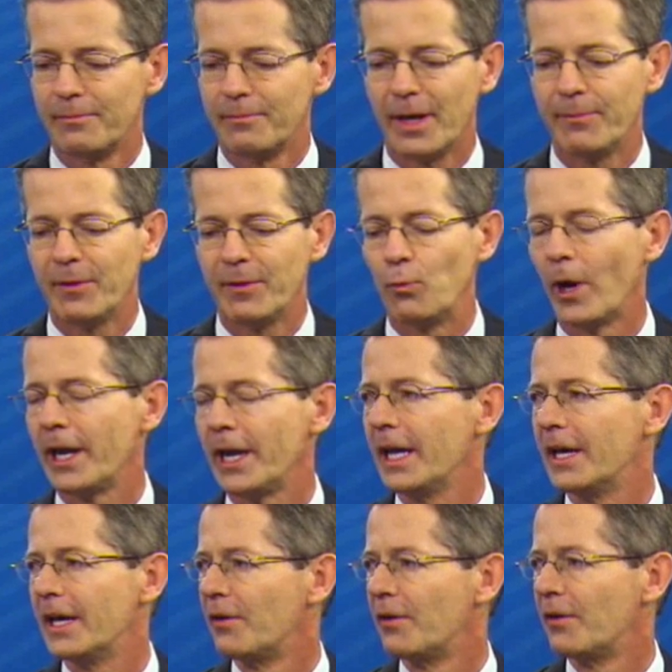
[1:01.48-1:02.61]
maybe weigh
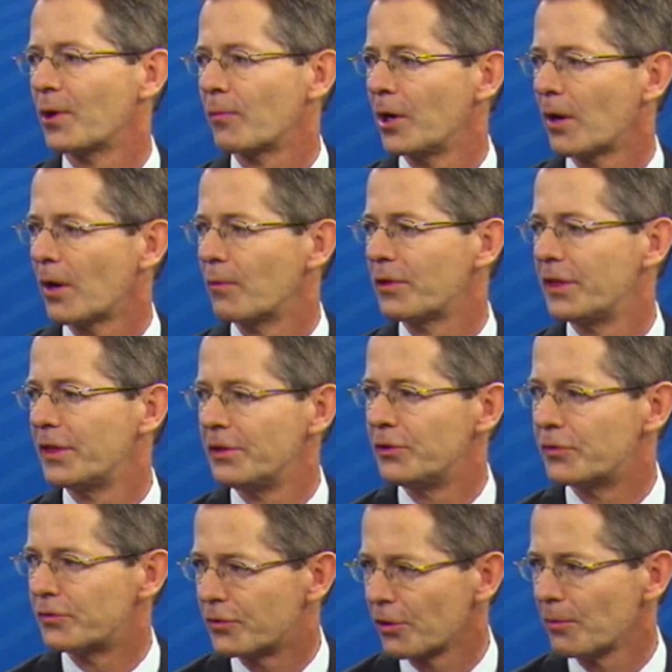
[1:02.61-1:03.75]
in on where we are with the
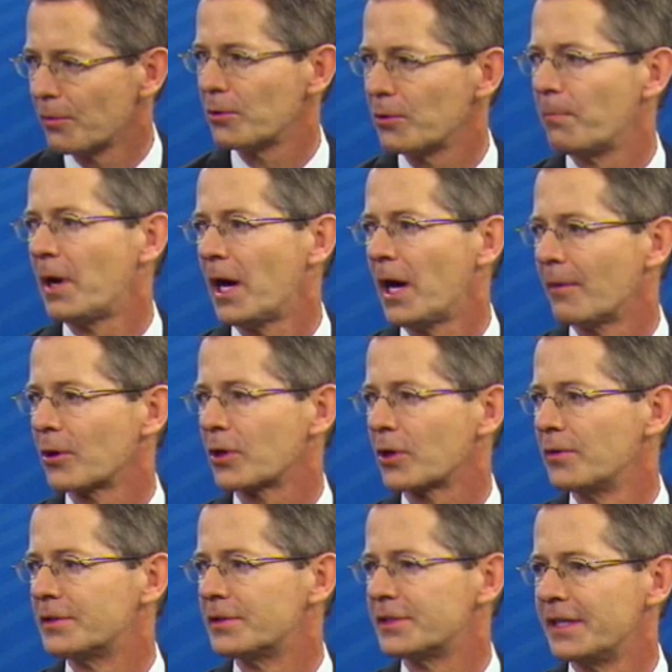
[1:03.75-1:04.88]
durable
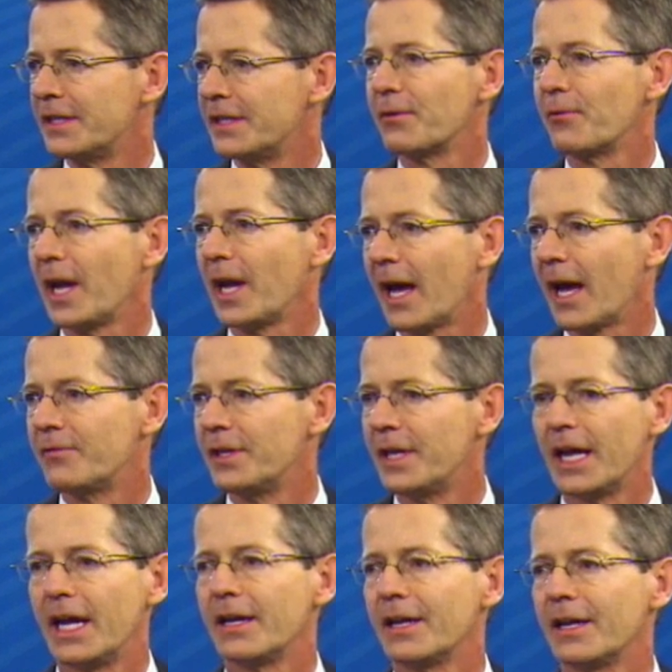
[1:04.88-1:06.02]
polymer-coated stents that we have
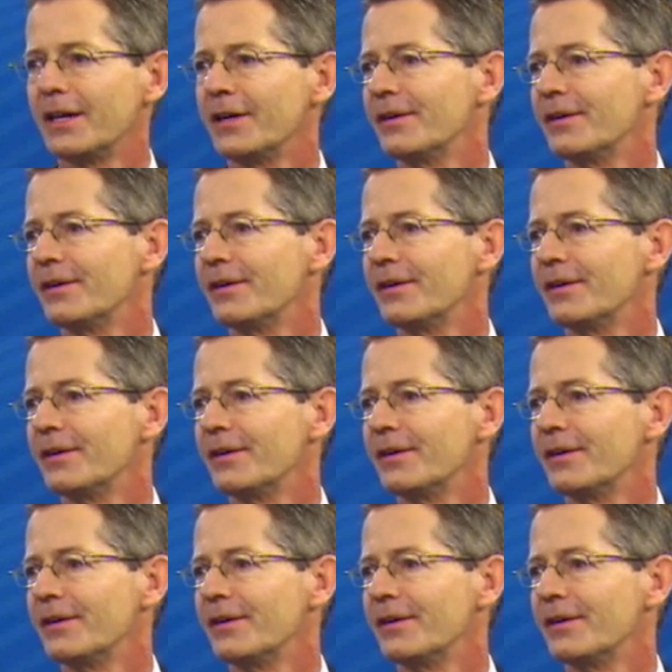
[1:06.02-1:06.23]
today,